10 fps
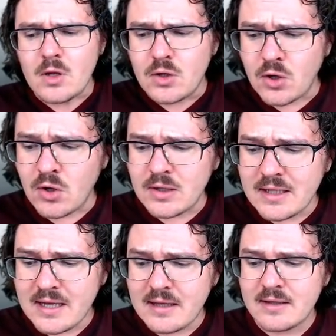
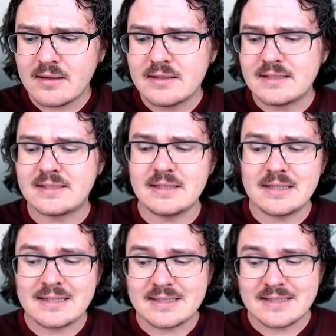Currently,
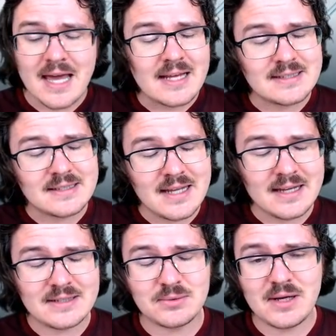Zilliqa's
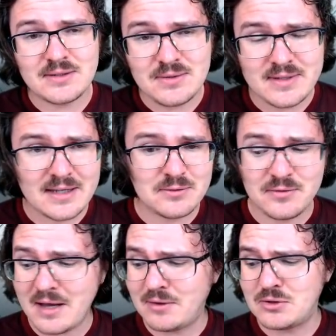testnet is around
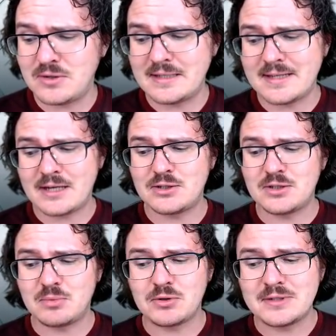2,500
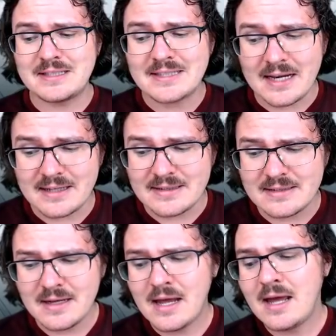transactions per second.
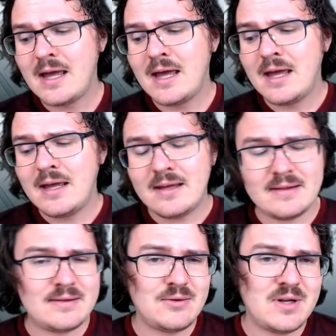
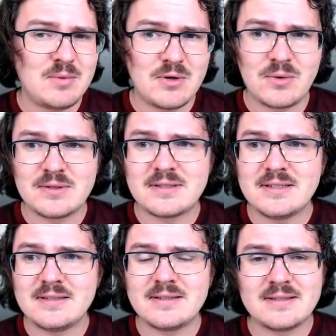Ethereum, of course,
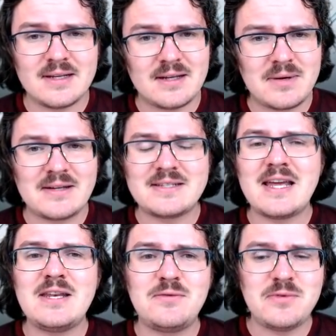is around
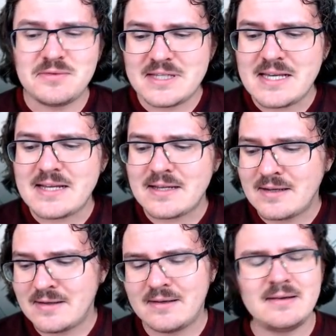10 to 15
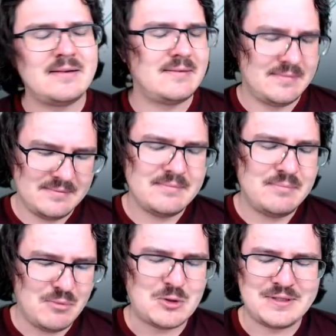
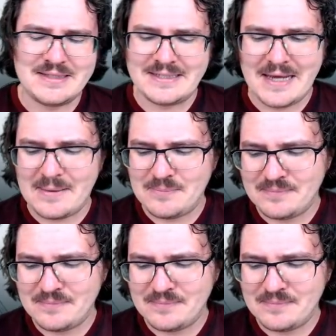most of the time.